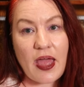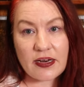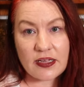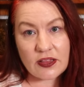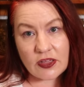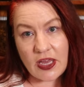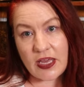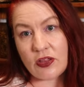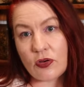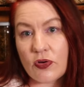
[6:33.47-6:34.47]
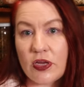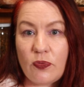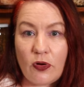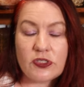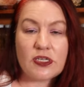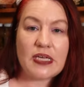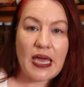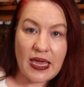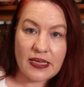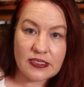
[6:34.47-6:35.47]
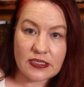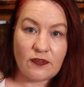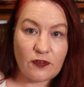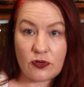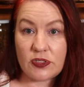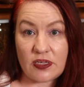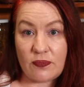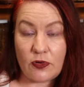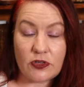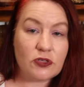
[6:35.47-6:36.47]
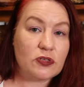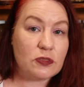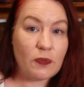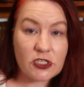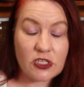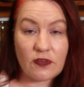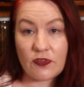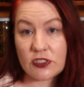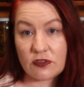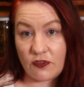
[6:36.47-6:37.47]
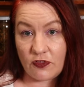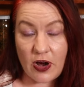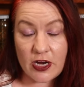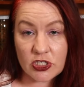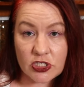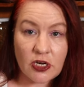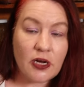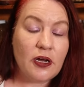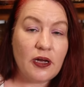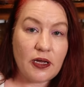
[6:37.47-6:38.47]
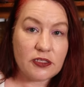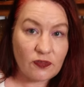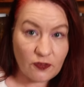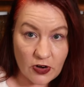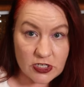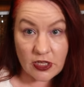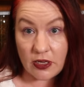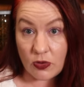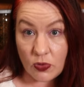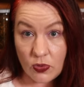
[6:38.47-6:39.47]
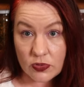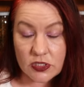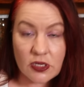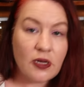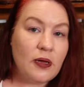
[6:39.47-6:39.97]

And the cooking process heats the food somewhat. So especially if it's fresh, it's freshly cooked,